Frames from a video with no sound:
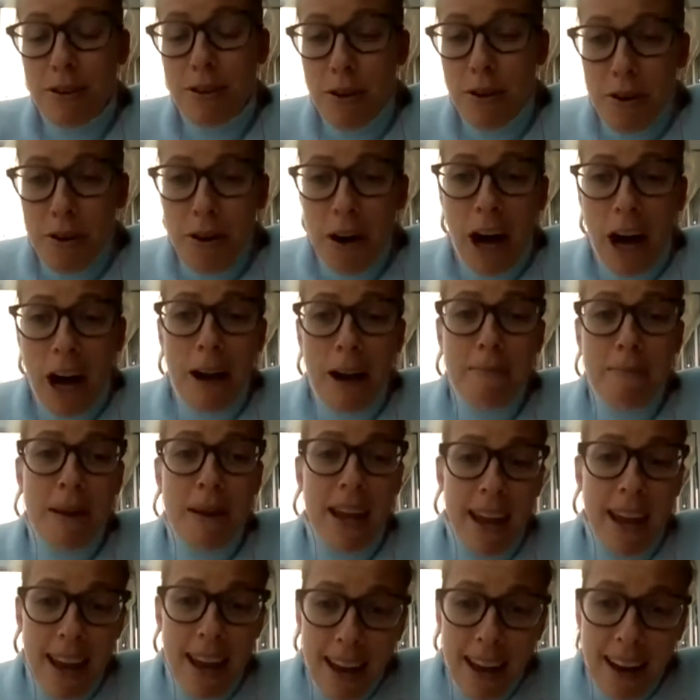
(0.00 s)
No, I'm
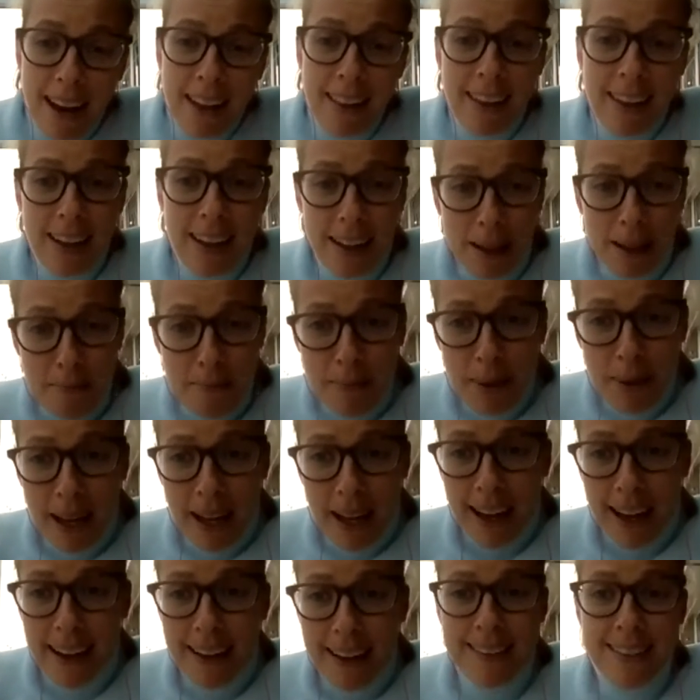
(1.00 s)
in the
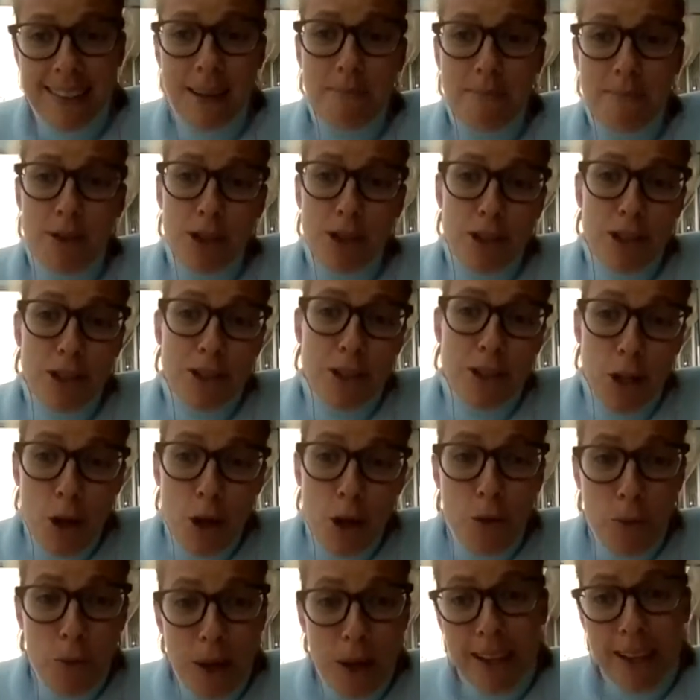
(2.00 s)
Olympics. I'm just
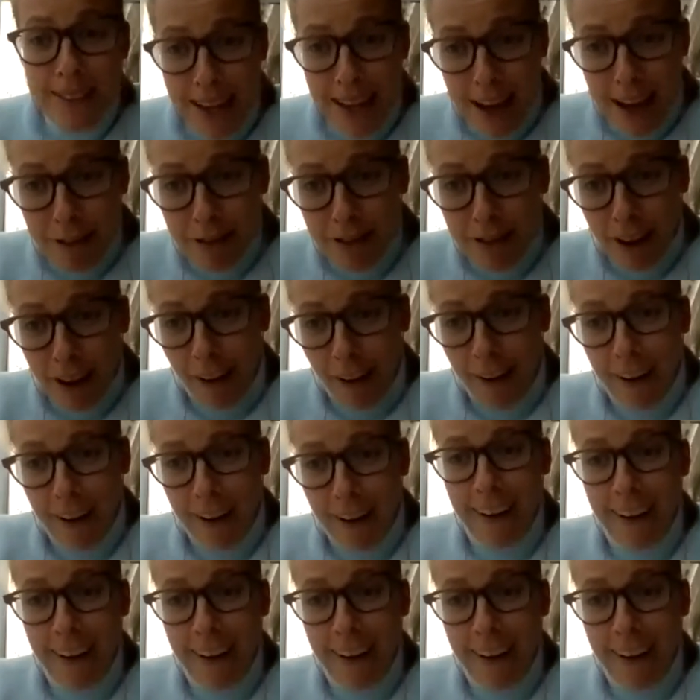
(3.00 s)
2 weeks after.